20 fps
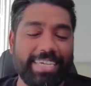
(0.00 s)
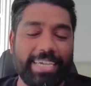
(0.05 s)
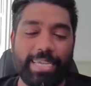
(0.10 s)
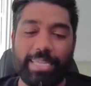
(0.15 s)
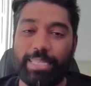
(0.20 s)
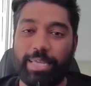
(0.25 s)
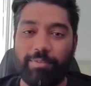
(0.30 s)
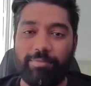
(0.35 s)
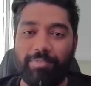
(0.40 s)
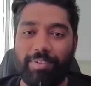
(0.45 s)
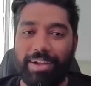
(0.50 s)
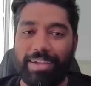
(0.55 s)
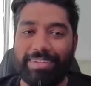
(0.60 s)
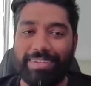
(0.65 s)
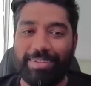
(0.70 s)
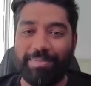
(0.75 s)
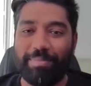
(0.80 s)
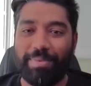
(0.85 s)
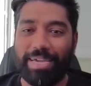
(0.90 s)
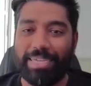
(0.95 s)
in their
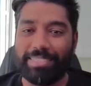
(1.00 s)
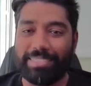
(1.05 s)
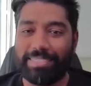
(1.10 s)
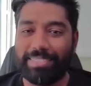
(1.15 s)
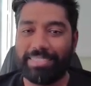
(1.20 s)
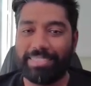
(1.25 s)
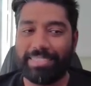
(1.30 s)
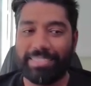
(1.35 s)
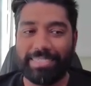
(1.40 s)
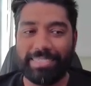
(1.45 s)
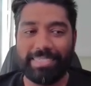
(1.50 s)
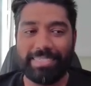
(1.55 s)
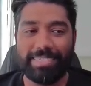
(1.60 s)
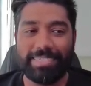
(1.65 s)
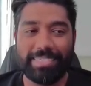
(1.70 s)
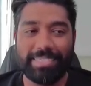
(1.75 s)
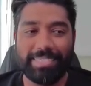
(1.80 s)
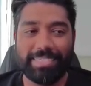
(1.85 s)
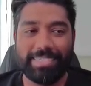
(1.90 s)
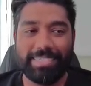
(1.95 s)
final match.
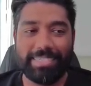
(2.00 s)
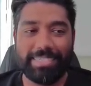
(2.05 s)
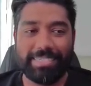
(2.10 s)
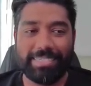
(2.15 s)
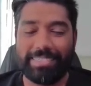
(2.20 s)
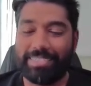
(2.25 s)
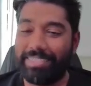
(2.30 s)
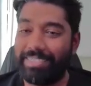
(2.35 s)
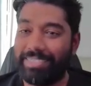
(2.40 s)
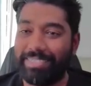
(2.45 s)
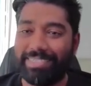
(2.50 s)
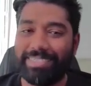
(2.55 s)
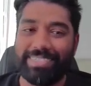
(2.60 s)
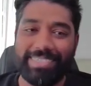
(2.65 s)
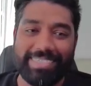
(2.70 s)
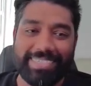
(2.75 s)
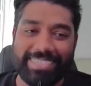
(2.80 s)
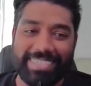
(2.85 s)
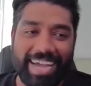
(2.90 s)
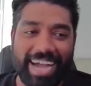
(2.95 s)

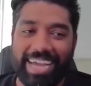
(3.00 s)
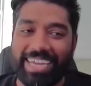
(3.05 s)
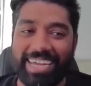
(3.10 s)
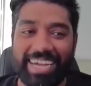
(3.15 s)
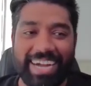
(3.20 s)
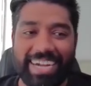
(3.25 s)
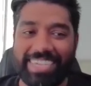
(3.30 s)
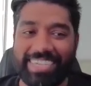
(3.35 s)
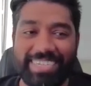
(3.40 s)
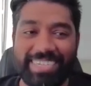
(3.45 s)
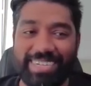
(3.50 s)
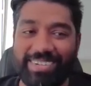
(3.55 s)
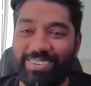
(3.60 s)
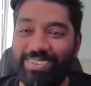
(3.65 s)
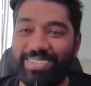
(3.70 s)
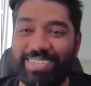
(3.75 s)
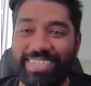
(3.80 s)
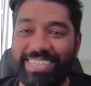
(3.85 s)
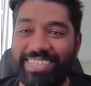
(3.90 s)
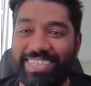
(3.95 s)
Seriously, I, I really
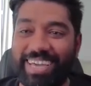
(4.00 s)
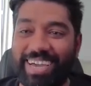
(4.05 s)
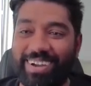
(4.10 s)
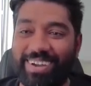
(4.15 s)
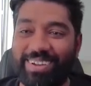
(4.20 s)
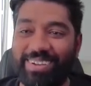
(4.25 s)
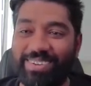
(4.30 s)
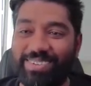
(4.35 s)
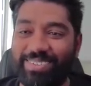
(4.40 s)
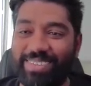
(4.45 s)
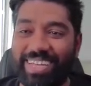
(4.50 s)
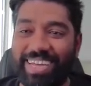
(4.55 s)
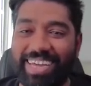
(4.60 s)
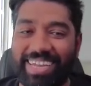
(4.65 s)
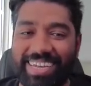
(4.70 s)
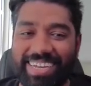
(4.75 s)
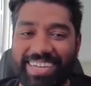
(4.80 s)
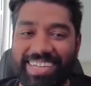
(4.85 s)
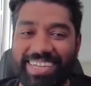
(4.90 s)
don't think they are going to do that.